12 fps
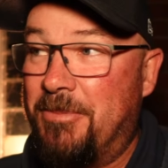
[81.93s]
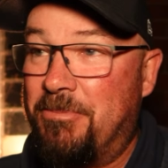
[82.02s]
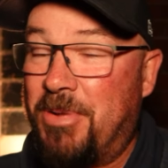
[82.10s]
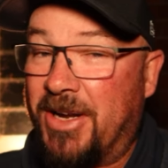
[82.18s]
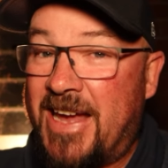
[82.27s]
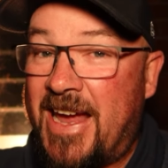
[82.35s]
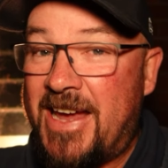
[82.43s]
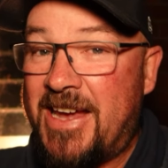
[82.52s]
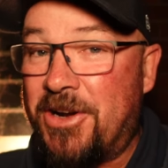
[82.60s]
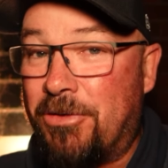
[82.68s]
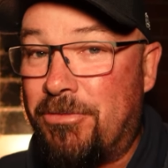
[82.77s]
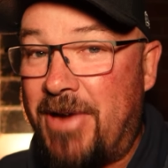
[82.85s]
But I can
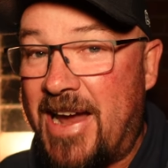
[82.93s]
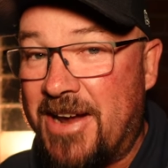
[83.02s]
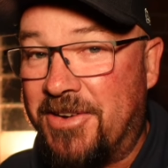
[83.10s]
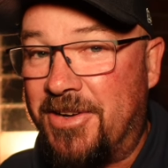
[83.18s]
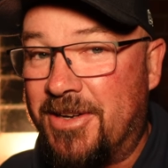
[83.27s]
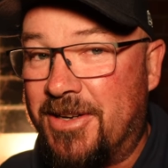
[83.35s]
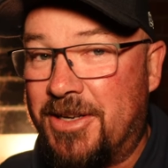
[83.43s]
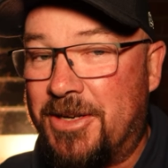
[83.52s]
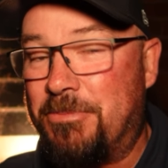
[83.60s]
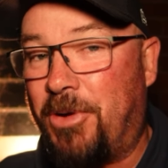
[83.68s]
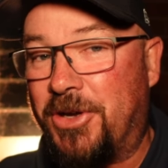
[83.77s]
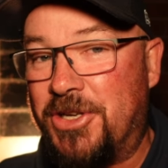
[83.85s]
get around it
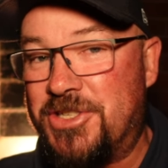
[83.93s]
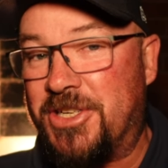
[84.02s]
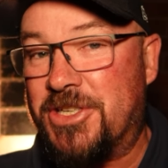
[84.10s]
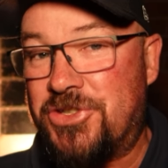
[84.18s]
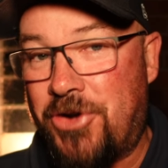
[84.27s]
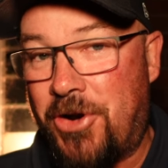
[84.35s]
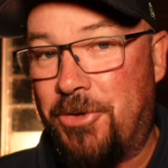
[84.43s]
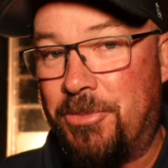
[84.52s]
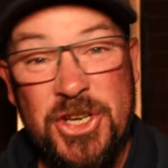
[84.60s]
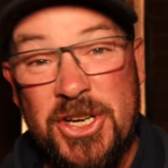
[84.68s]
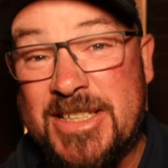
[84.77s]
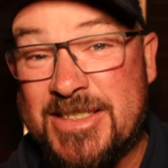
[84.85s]
by using a strobe.
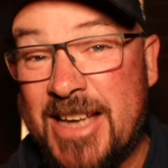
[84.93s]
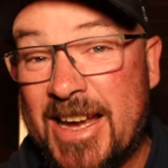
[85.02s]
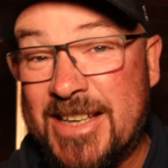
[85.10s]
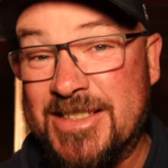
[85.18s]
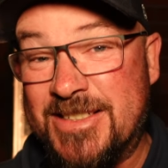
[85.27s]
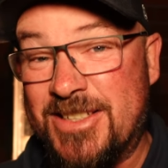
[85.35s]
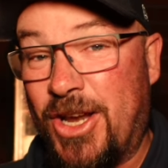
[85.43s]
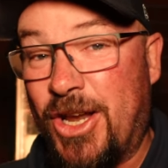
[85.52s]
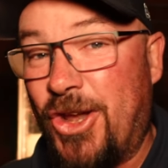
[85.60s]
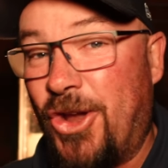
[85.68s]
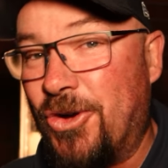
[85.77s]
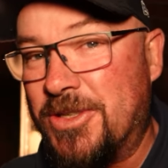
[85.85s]
30 seconds is a
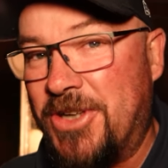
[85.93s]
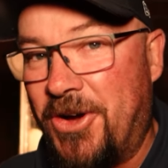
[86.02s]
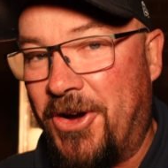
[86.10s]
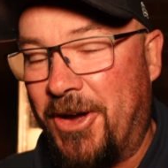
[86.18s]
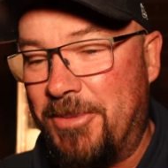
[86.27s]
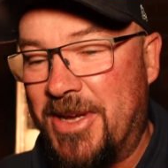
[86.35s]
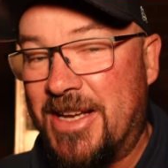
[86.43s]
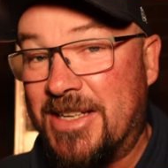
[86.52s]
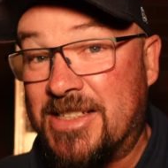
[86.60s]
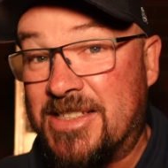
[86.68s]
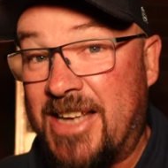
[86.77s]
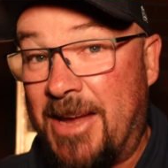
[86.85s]
long time
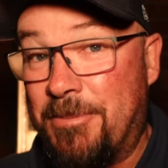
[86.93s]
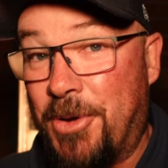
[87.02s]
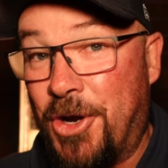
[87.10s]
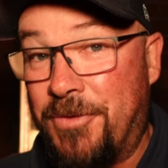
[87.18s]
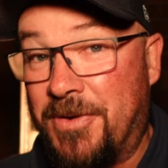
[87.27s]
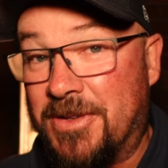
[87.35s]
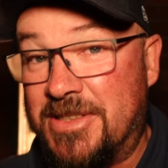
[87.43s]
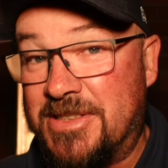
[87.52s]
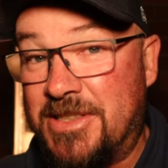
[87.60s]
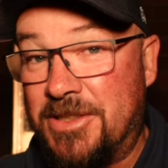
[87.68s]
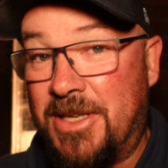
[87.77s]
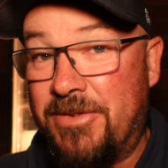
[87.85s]
to stand perfectly
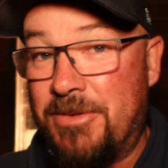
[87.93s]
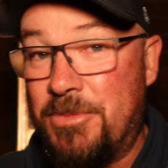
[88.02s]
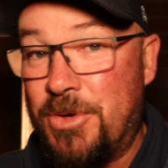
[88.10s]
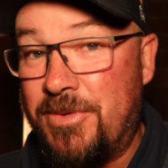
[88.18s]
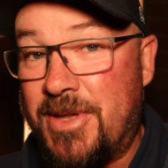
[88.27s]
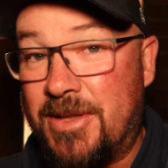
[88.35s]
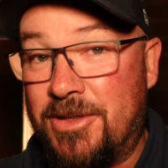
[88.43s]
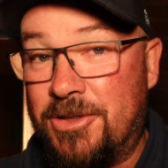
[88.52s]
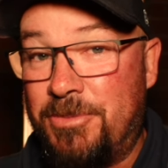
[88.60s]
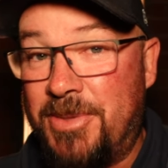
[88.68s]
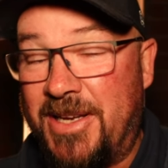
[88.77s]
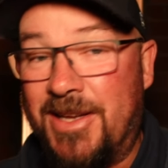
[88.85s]
still. Even moving that
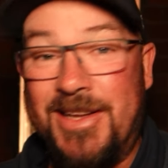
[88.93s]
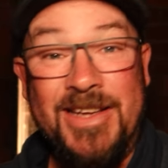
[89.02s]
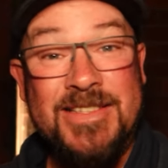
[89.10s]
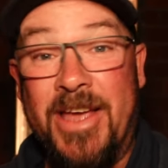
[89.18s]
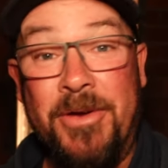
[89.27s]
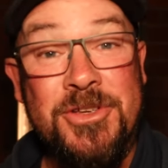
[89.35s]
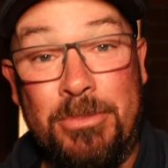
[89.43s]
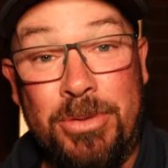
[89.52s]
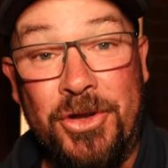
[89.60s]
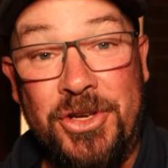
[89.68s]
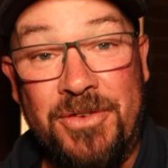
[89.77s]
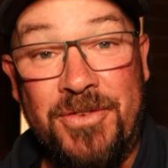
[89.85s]
little bit is going to
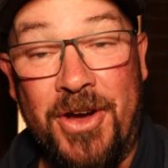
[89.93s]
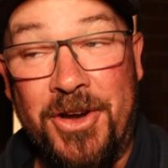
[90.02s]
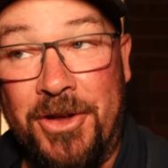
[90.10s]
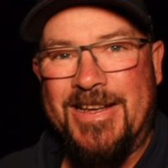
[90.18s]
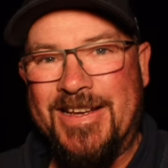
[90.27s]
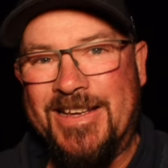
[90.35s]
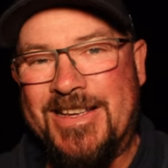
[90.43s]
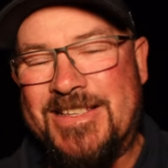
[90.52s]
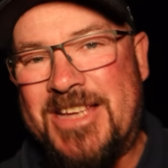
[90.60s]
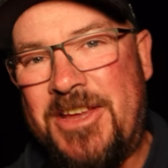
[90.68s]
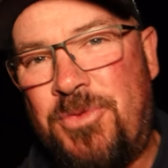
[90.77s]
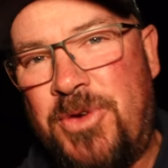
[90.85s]
blur your photo. You
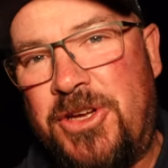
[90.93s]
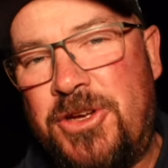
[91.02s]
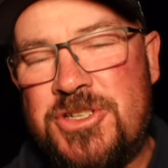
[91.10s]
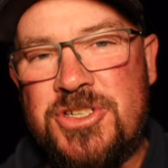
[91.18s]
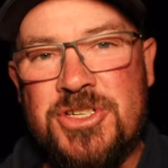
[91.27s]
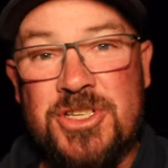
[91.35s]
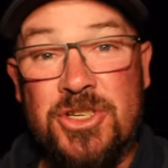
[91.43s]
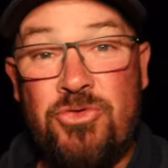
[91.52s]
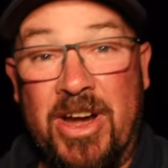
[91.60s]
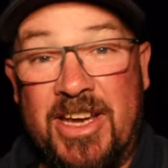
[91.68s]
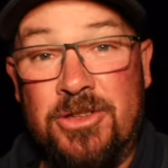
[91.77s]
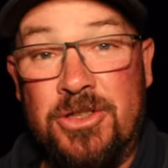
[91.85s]
see, if we use just a
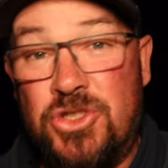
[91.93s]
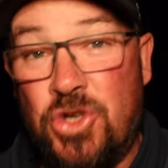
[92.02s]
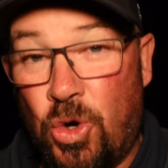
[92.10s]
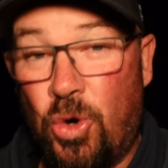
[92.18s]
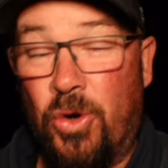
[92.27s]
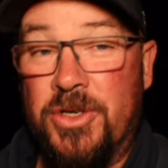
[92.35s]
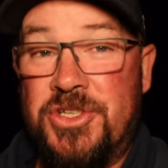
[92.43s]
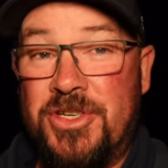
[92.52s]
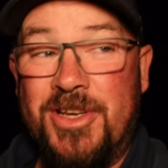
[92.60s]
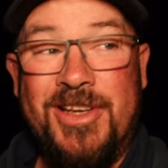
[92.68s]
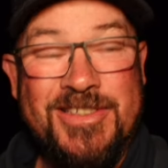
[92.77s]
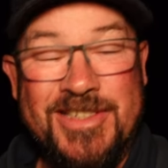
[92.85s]
regular torch
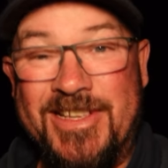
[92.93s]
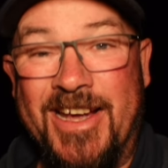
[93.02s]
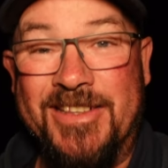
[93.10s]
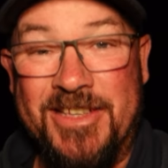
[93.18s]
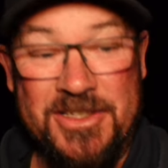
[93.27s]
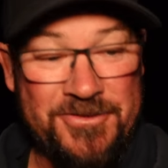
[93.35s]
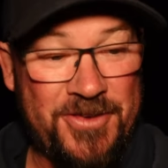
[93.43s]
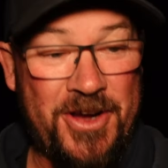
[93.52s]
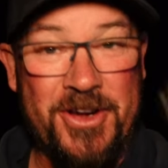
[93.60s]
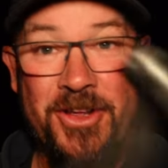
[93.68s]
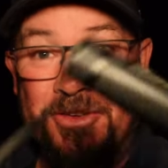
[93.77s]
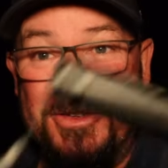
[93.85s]
to take these
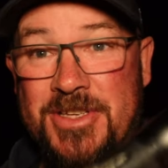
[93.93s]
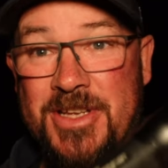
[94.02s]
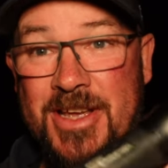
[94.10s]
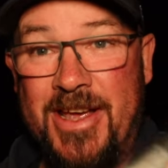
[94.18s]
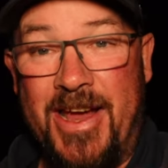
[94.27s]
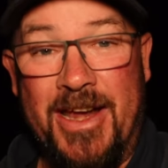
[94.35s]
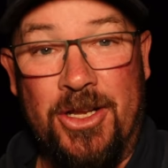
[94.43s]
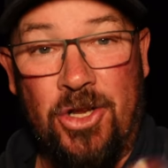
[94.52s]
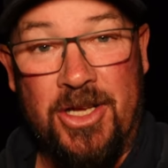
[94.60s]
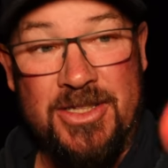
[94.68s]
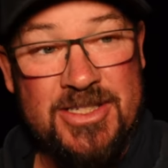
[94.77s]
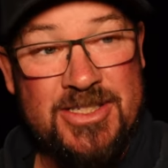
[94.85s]
photos and
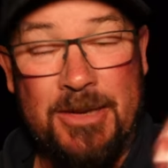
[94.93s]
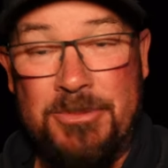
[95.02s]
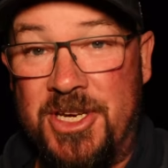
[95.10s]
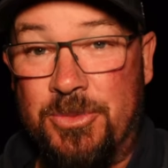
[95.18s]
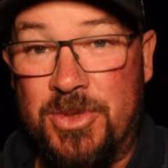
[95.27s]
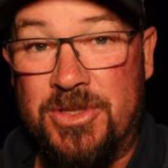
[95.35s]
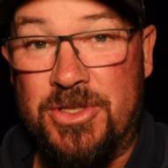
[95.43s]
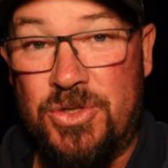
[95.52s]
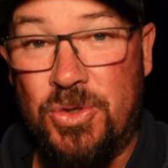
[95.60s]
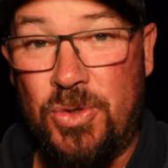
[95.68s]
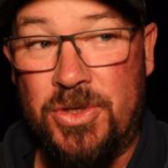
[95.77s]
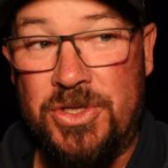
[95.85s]
light the subject with the
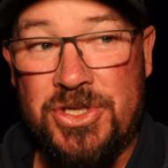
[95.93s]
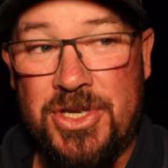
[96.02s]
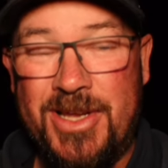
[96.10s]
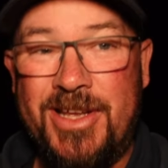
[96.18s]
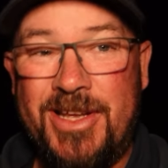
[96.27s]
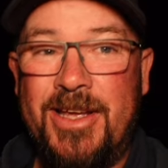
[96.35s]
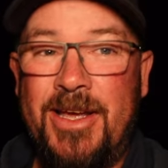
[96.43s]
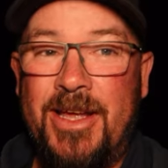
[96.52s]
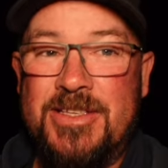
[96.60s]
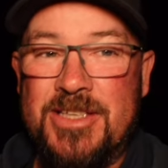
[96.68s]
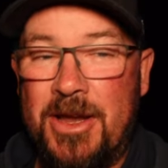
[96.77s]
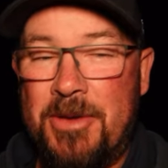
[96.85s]
torch,
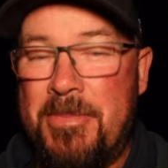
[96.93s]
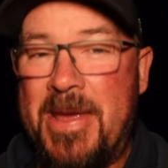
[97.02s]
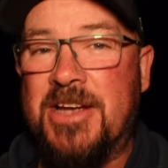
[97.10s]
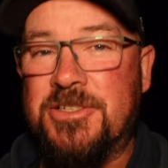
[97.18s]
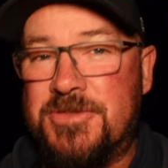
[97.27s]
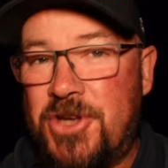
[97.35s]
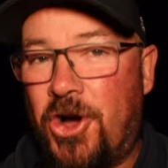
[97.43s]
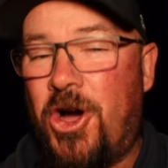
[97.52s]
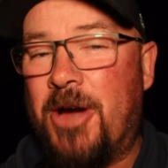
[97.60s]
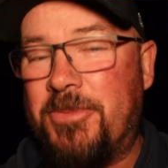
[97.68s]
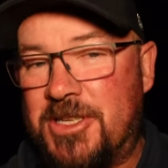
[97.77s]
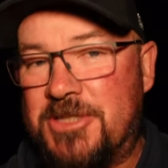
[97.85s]
it's an amount of
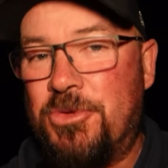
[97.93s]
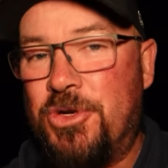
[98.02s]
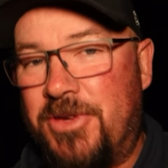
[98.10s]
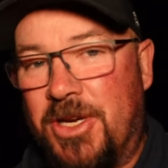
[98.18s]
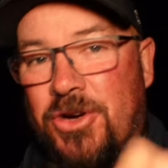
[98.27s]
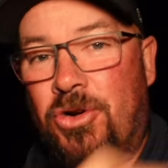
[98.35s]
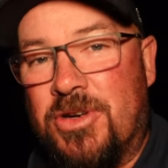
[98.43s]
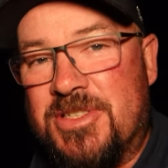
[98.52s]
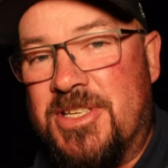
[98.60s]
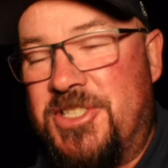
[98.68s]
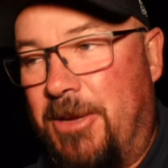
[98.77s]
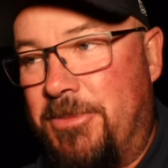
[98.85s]
time that it's moving across
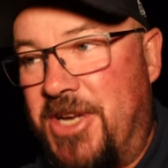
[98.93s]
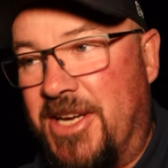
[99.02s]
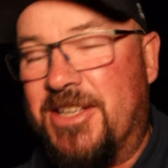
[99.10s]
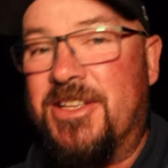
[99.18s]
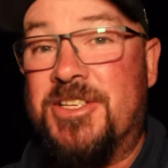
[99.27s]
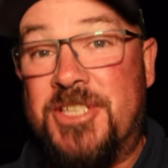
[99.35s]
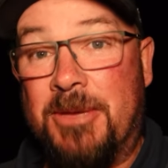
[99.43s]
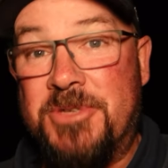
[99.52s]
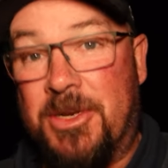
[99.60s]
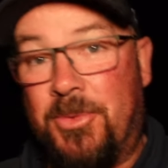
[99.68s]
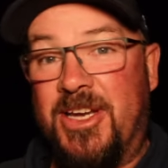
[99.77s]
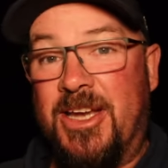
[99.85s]
the subject and the
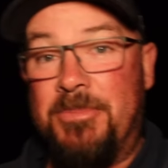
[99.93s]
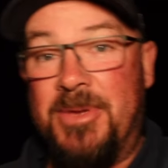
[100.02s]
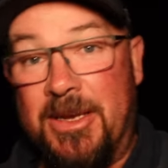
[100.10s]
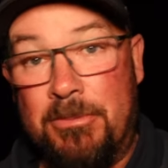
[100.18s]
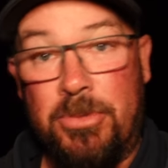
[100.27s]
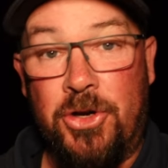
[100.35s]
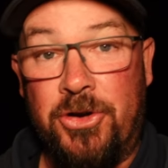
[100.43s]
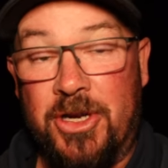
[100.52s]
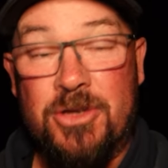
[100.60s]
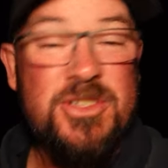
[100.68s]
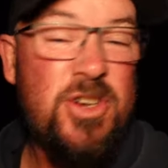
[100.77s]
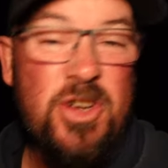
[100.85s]
subject will end up being blurry
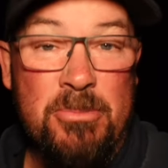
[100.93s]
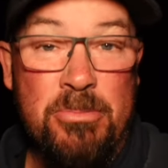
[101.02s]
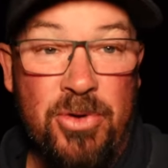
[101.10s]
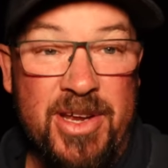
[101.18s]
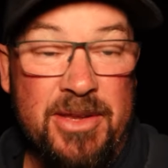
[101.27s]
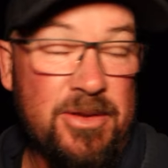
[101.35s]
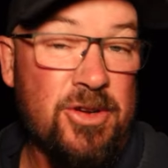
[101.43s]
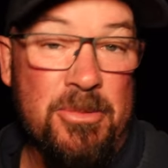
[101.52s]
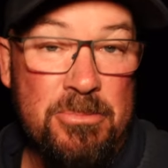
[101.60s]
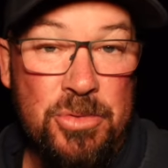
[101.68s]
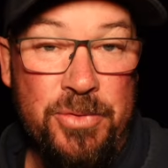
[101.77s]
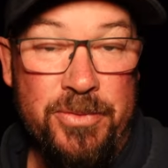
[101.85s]
because you've got to breathe, you've got to
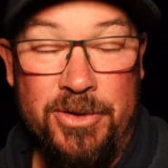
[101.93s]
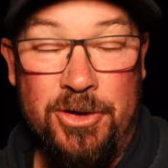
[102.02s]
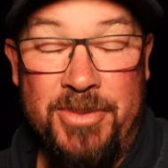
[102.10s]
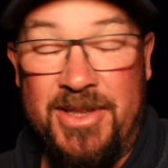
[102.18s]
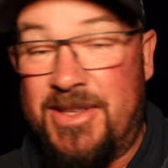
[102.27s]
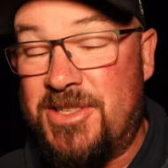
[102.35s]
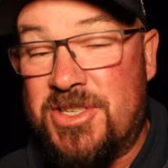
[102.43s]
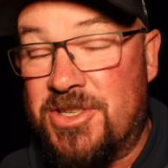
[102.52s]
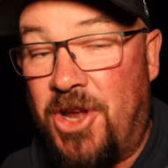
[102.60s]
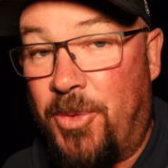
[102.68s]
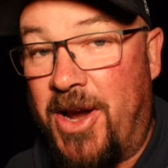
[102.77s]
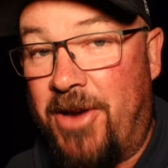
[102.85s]
move a little bit. There's just
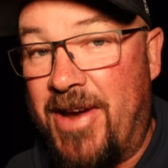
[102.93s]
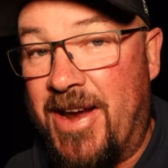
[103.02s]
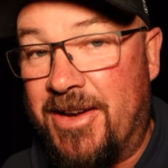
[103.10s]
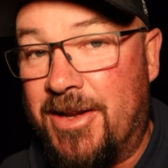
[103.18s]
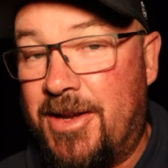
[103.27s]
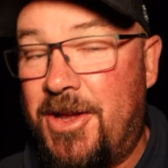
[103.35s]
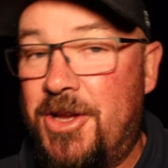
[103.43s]
no way around it.